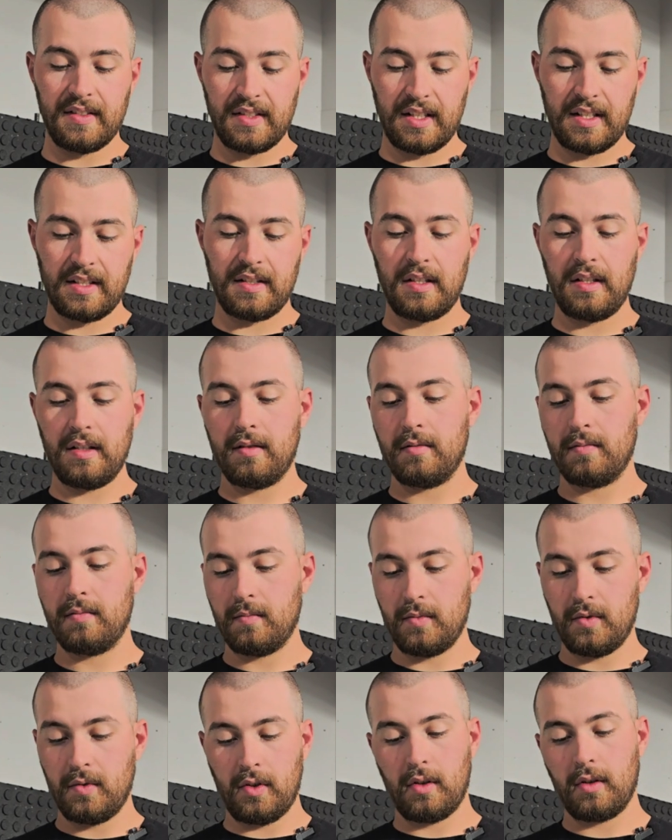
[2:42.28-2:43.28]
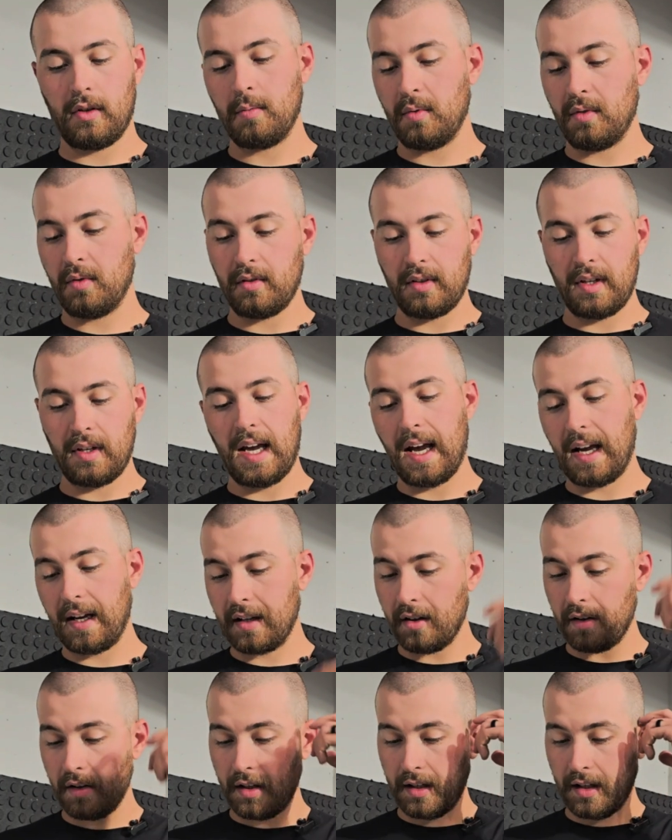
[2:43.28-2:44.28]
consistent, durable,
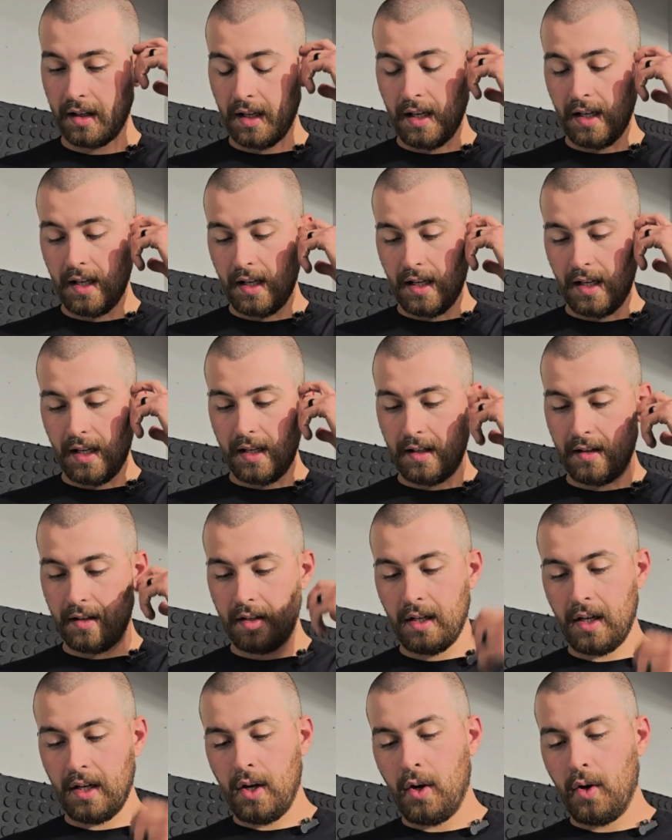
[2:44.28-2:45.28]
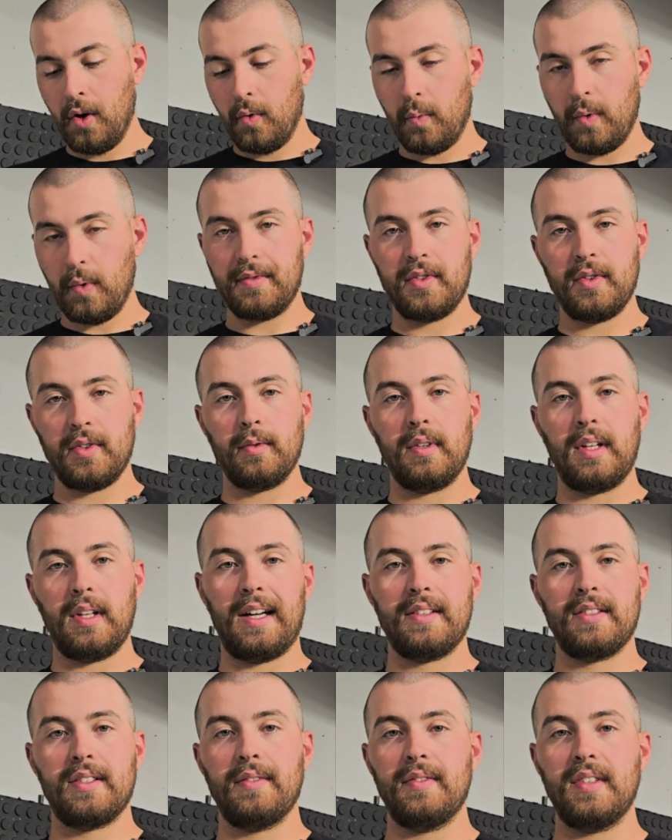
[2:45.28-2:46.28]
accurate, and we've sold
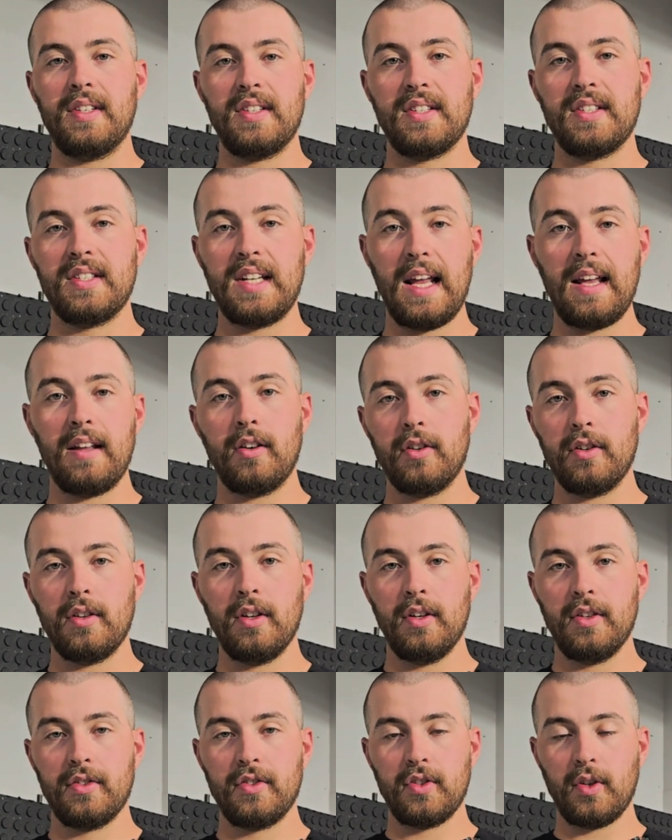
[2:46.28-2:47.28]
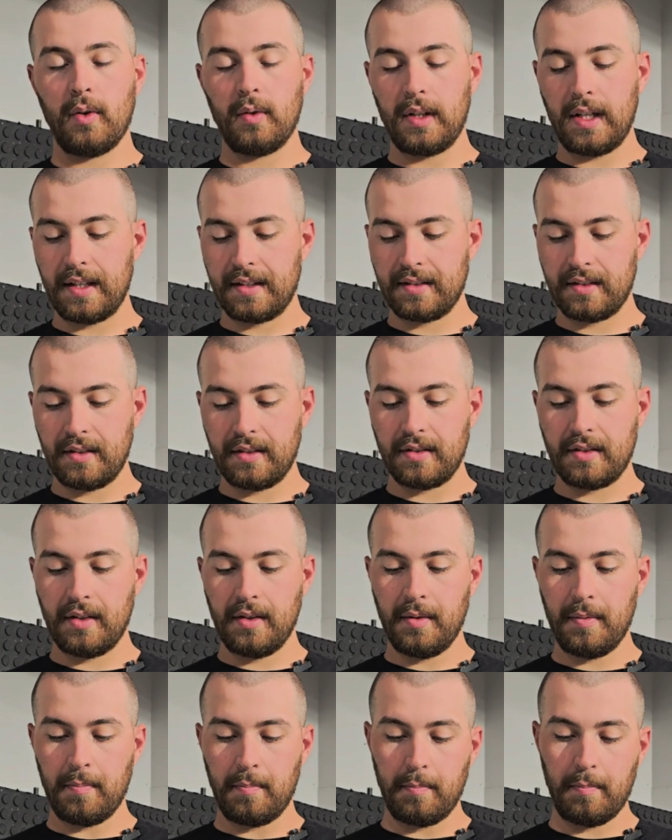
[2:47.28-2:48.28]
lots of the standard SoleX's,
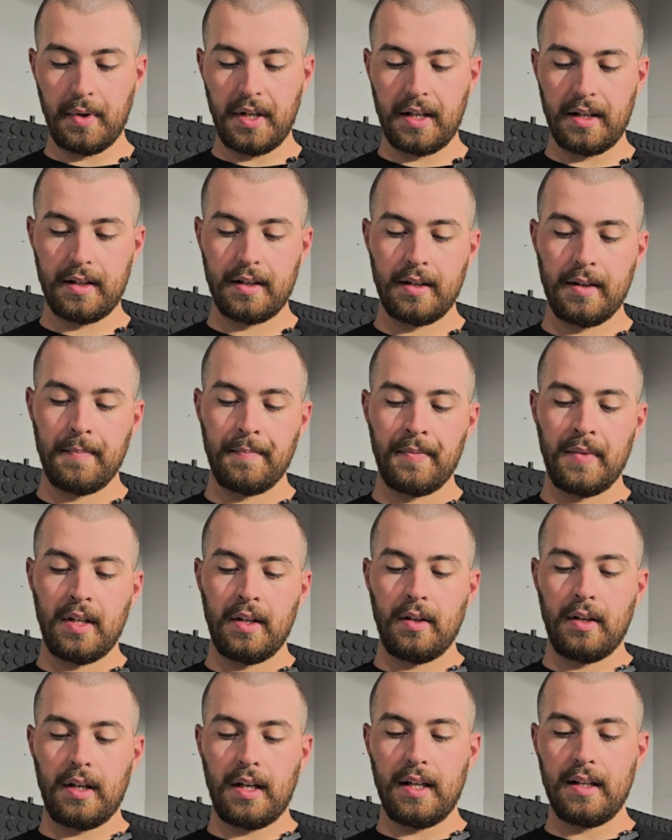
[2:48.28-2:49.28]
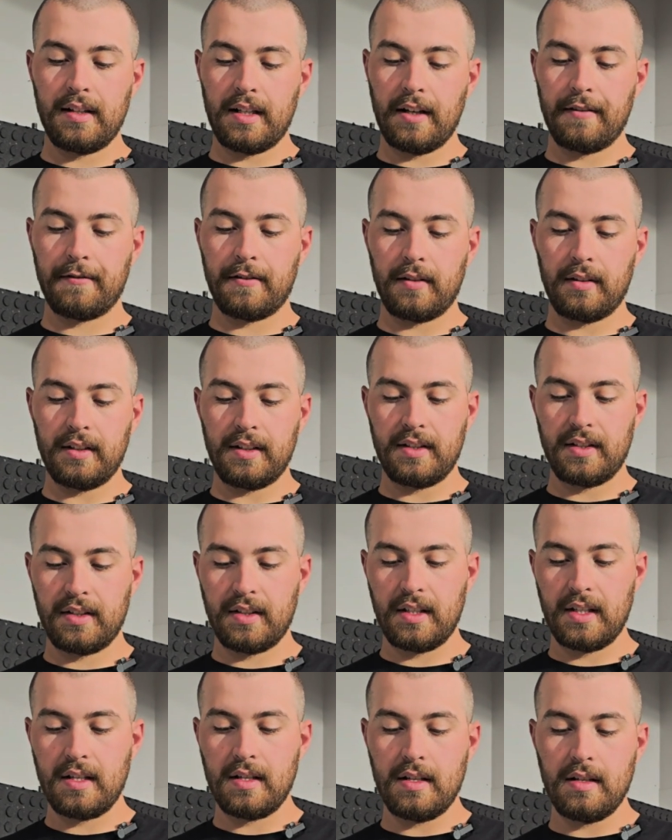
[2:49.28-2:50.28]
but I definitely
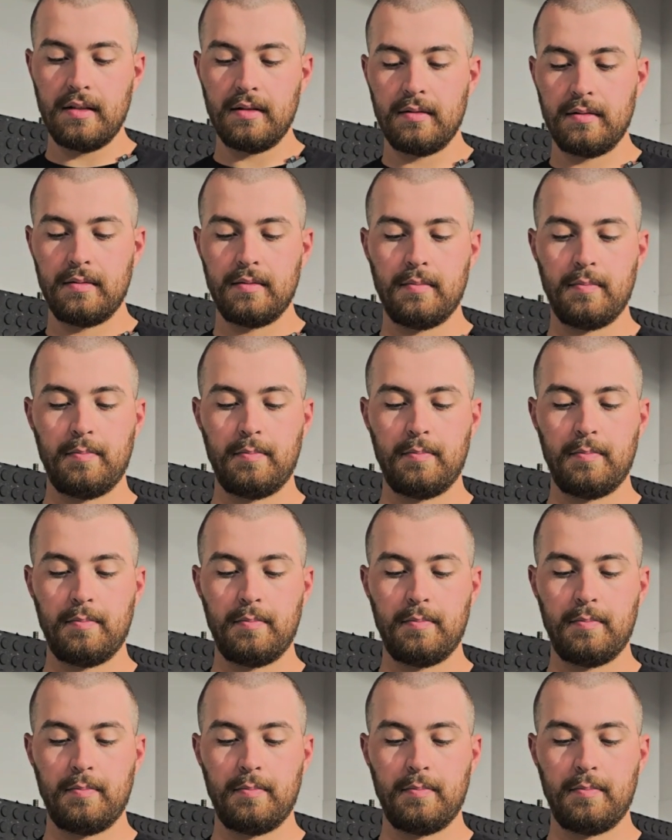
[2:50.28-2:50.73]
see